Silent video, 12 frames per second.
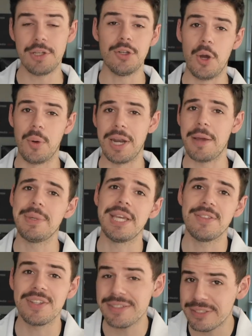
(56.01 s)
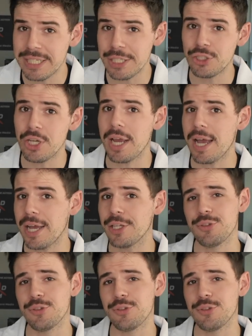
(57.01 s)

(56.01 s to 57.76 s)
You know what I mean, the D J I